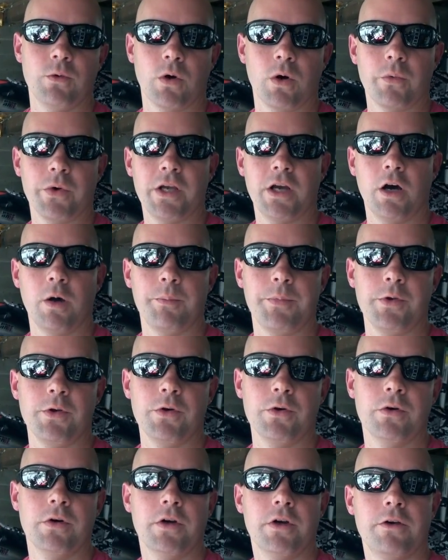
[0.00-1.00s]
where we help
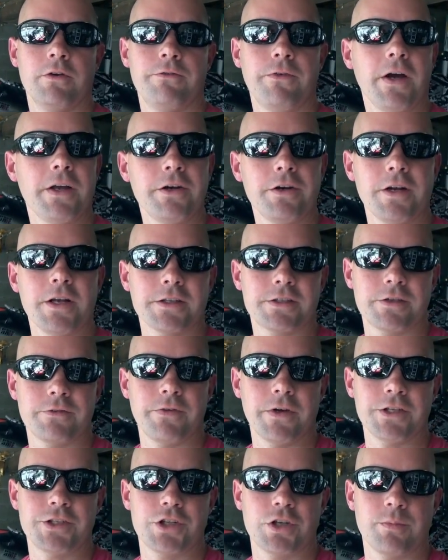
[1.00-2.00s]
you find your next
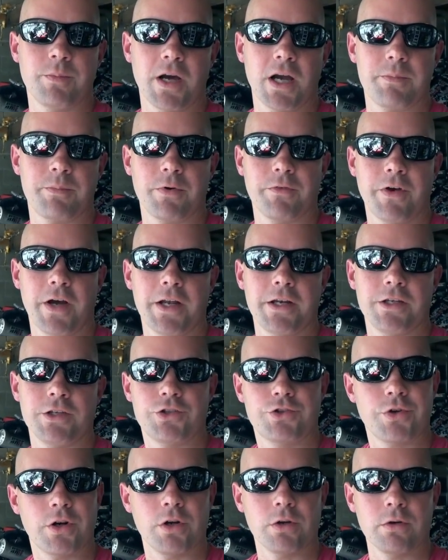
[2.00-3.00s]
adventure by providing
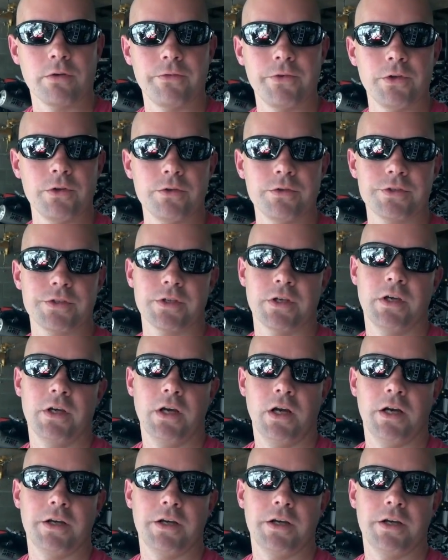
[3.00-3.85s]
trail reviews,